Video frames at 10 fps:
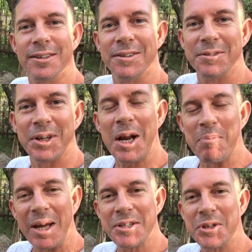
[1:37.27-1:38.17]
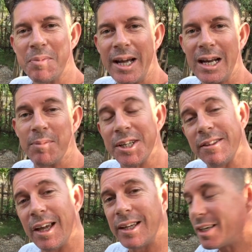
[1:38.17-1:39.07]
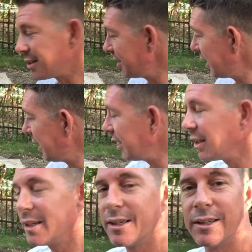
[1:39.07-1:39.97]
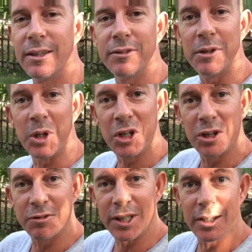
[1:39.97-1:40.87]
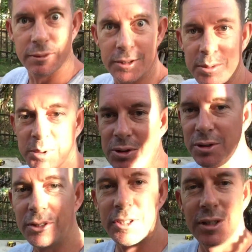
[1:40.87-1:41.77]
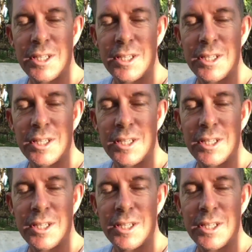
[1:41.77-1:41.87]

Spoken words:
We've got our base all made up. I did that yesterday. Got my coffee, very important.